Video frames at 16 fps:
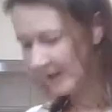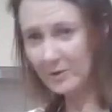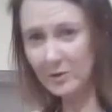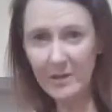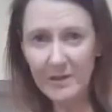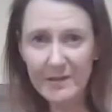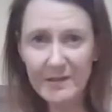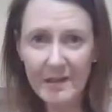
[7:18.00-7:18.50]

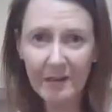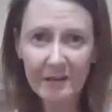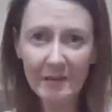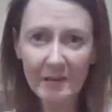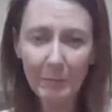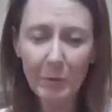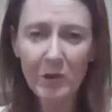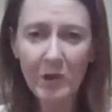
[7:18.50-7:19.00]
Adjust that
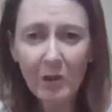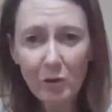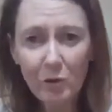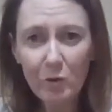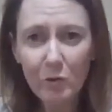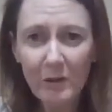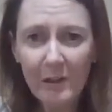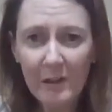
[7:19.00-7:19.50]
temperature.
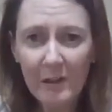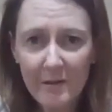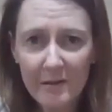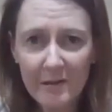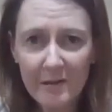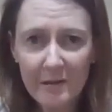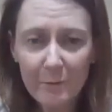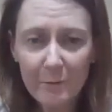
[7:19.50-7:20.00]
You should hear
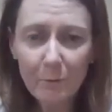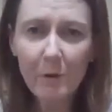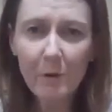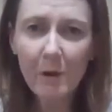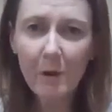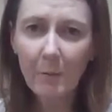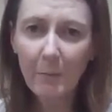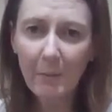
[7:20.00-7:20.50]
the sizzle,
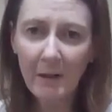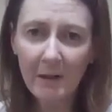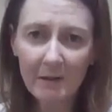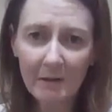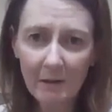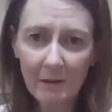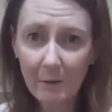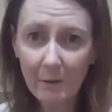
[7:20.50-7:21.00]
but
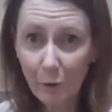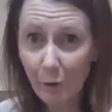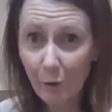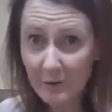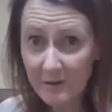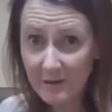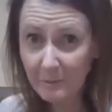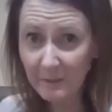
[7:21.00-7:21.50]

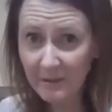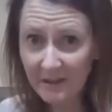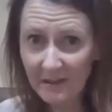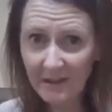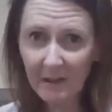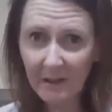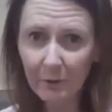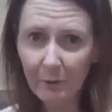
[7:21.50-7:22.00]
not
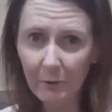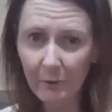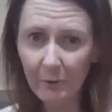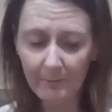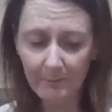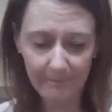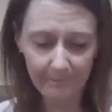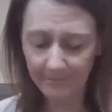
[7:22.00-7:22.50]
spitting at you.
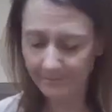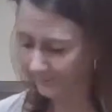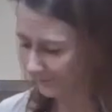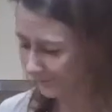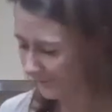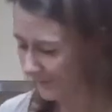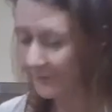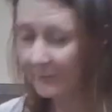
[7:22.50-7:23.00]

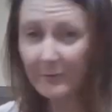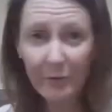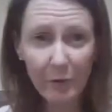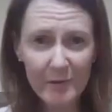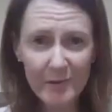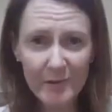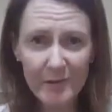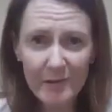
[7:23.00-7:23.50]
If it's
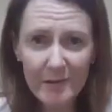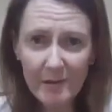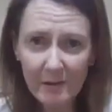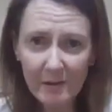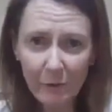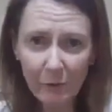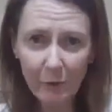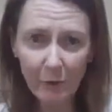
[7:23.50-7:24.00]
not
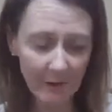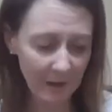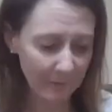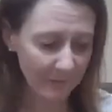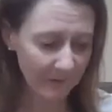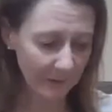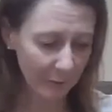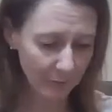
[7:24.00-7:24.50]
sizzling, turn it
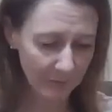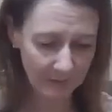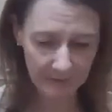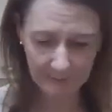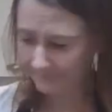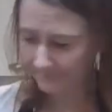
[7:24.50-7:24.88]
up a little bit.